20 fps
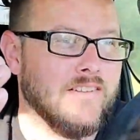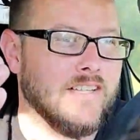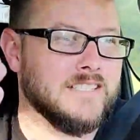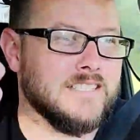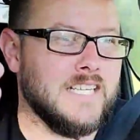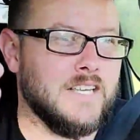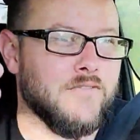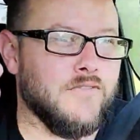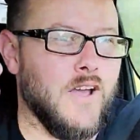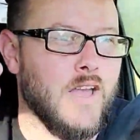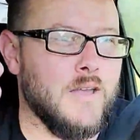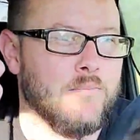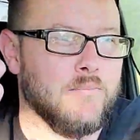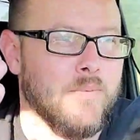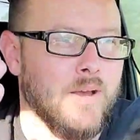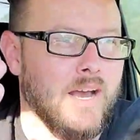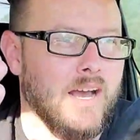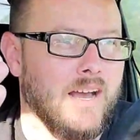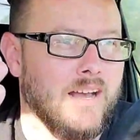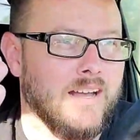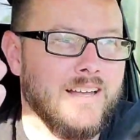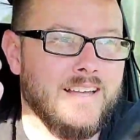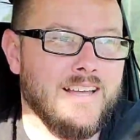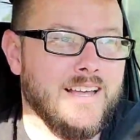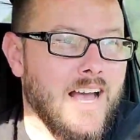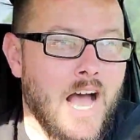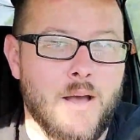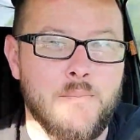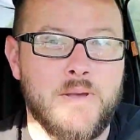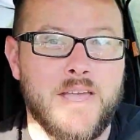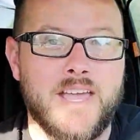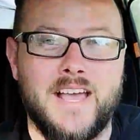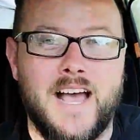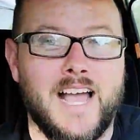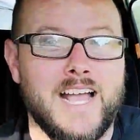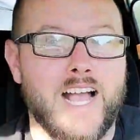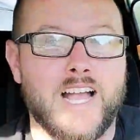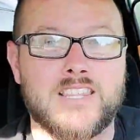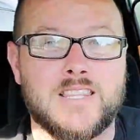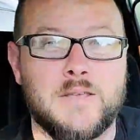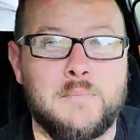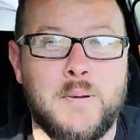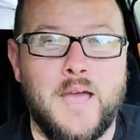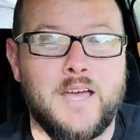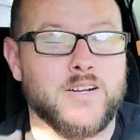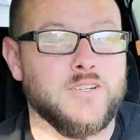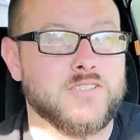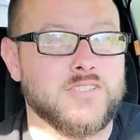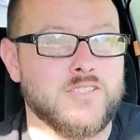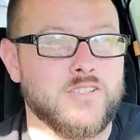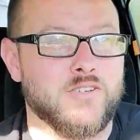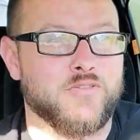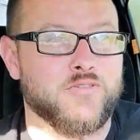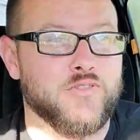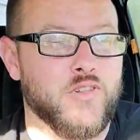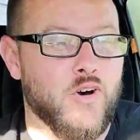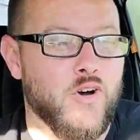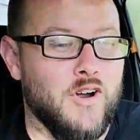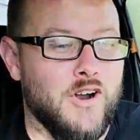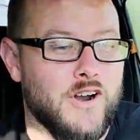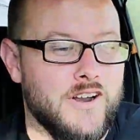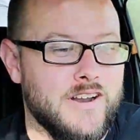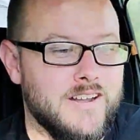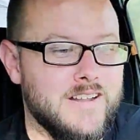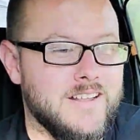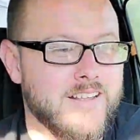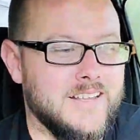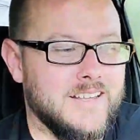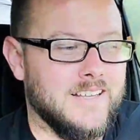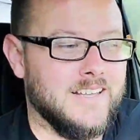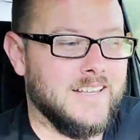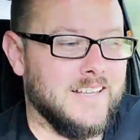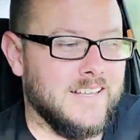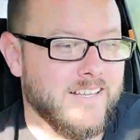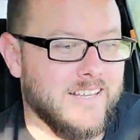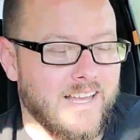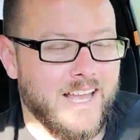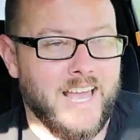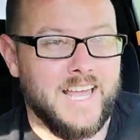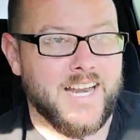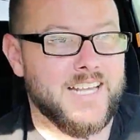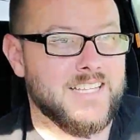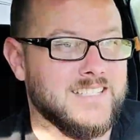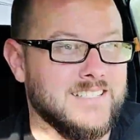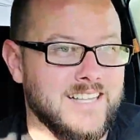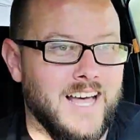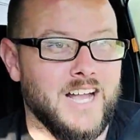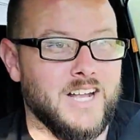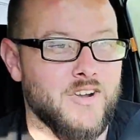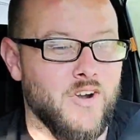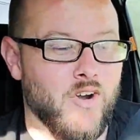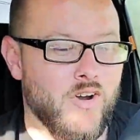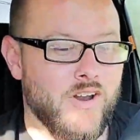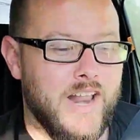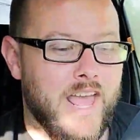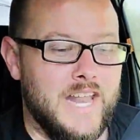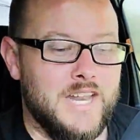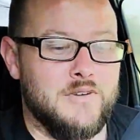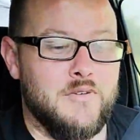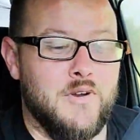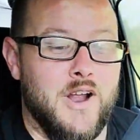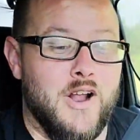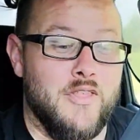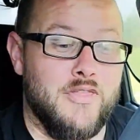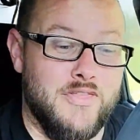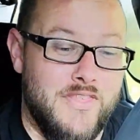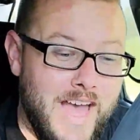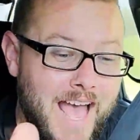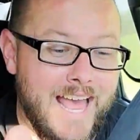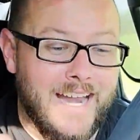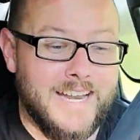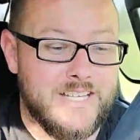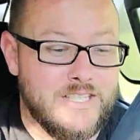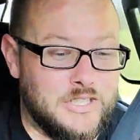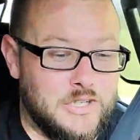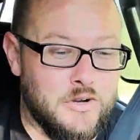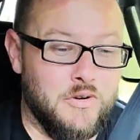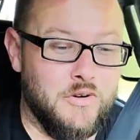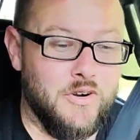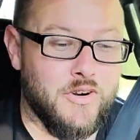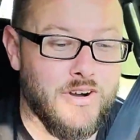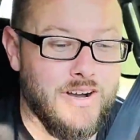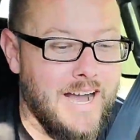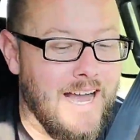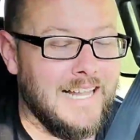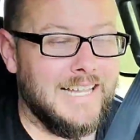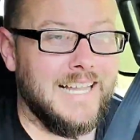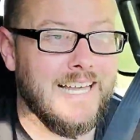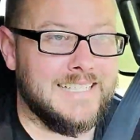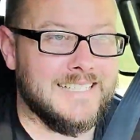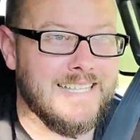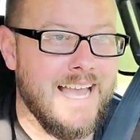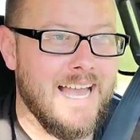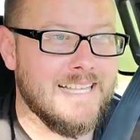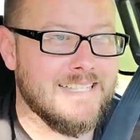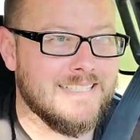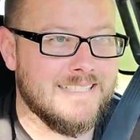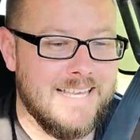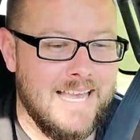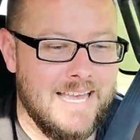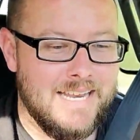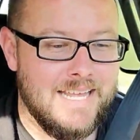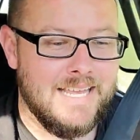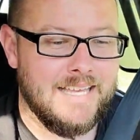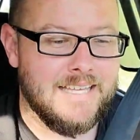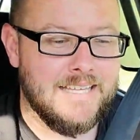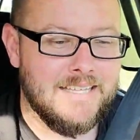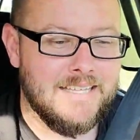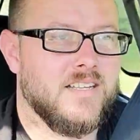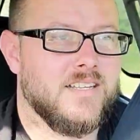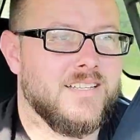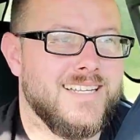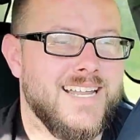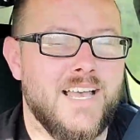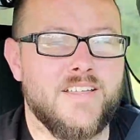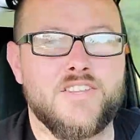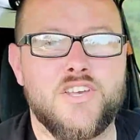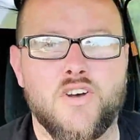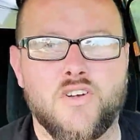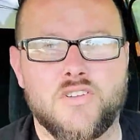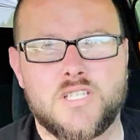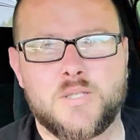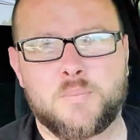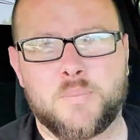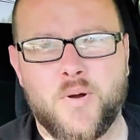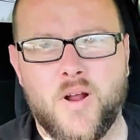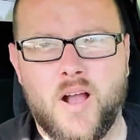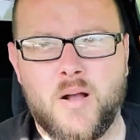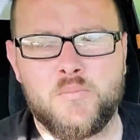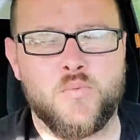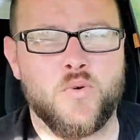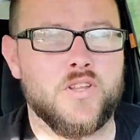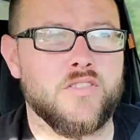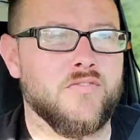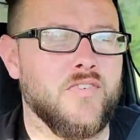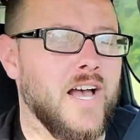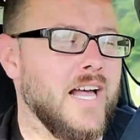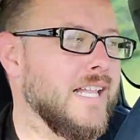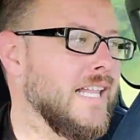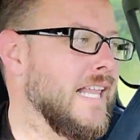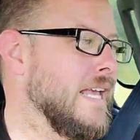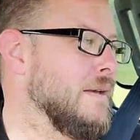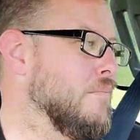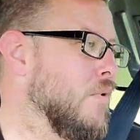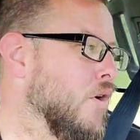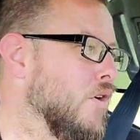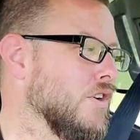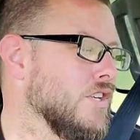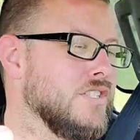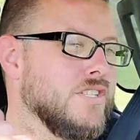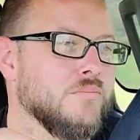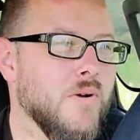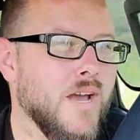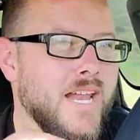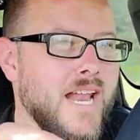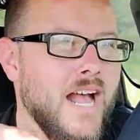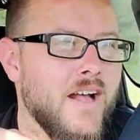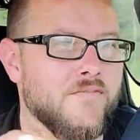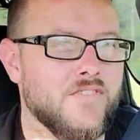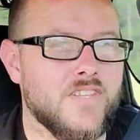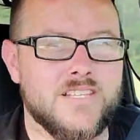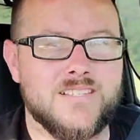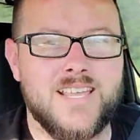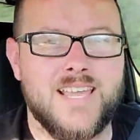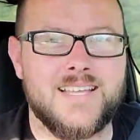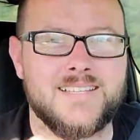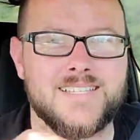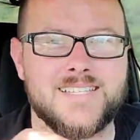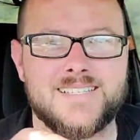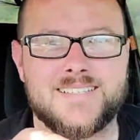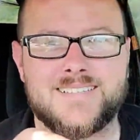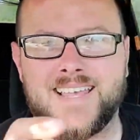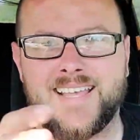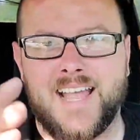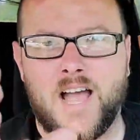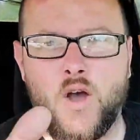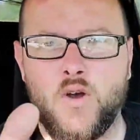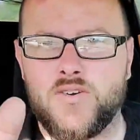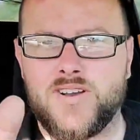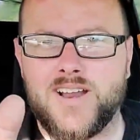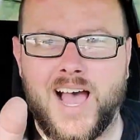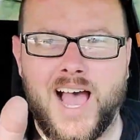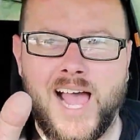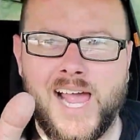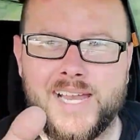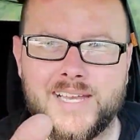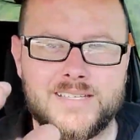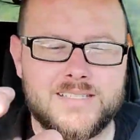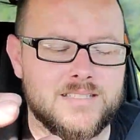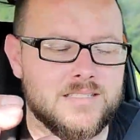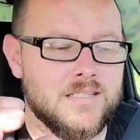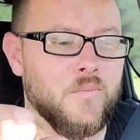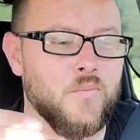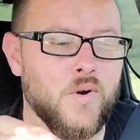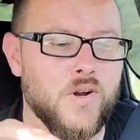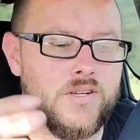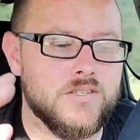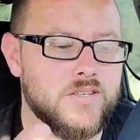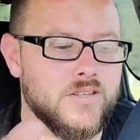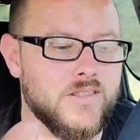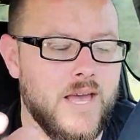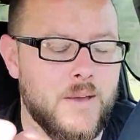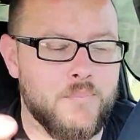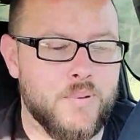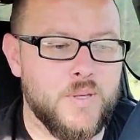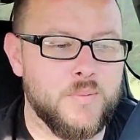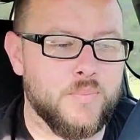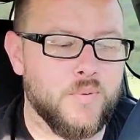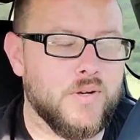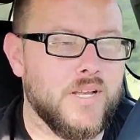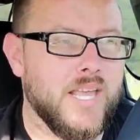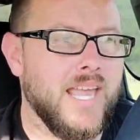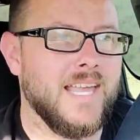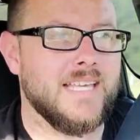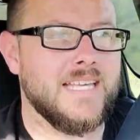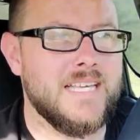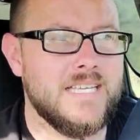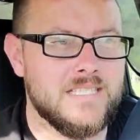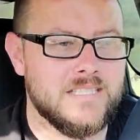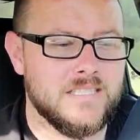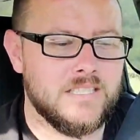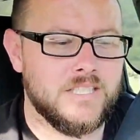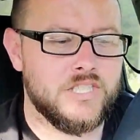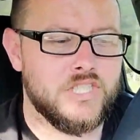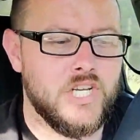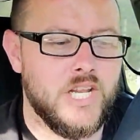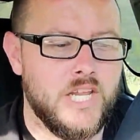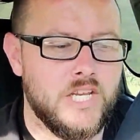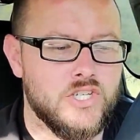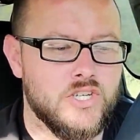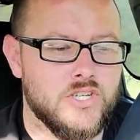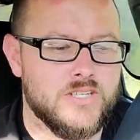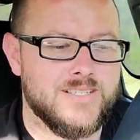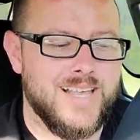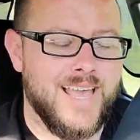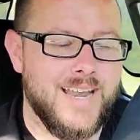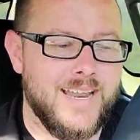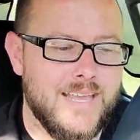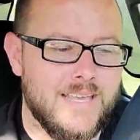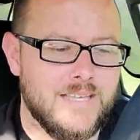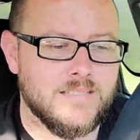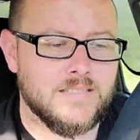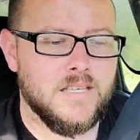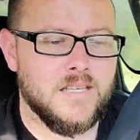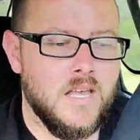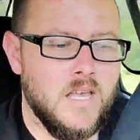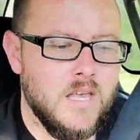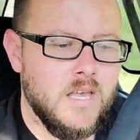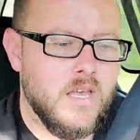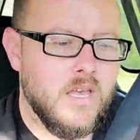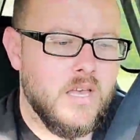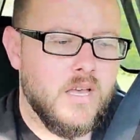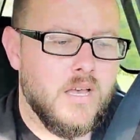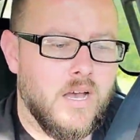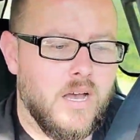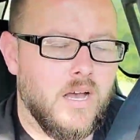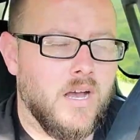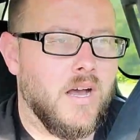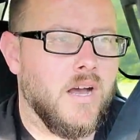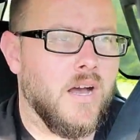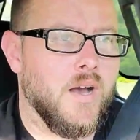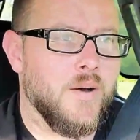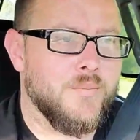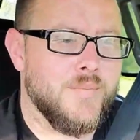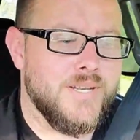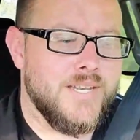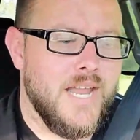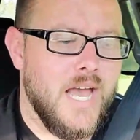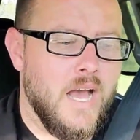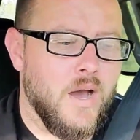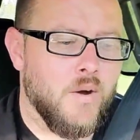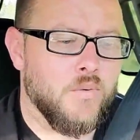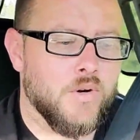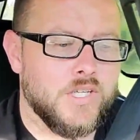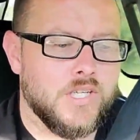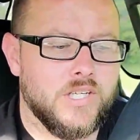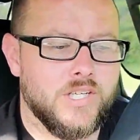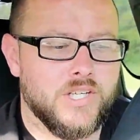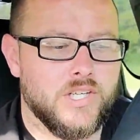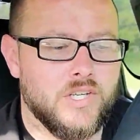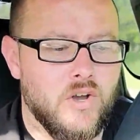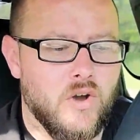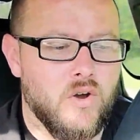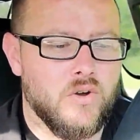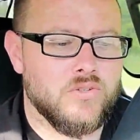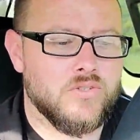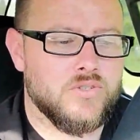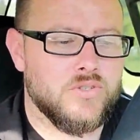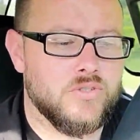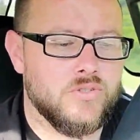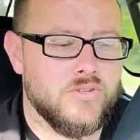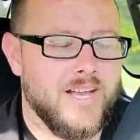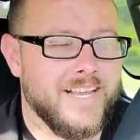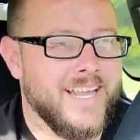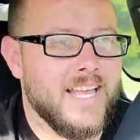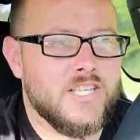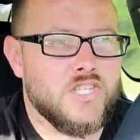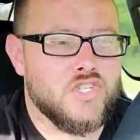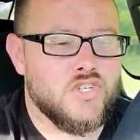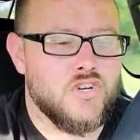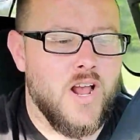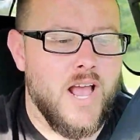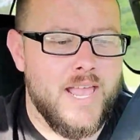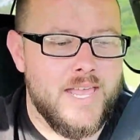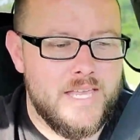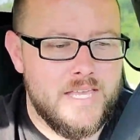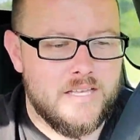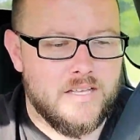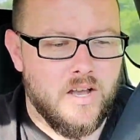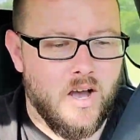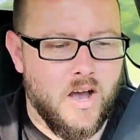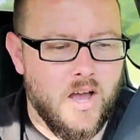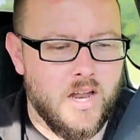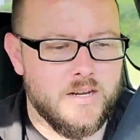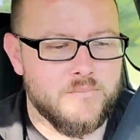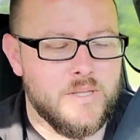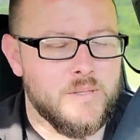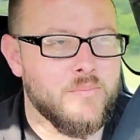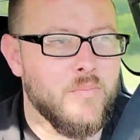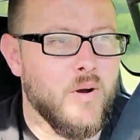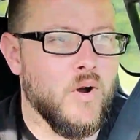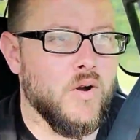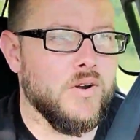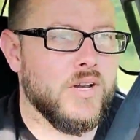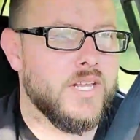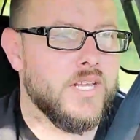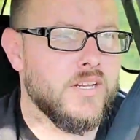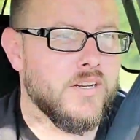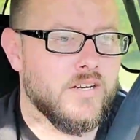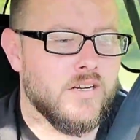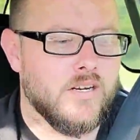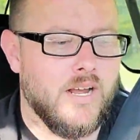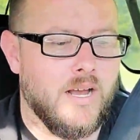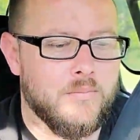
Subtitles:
Let's see if I got the pedal to the floor and it's not going anywhere. That is cool. I like that setting. Now, the only problem with valet mode is you might have to take this thing out and hide it somewhere so that people can't easily change your settings. And now we're gonna go to, I guess, try economy mode here.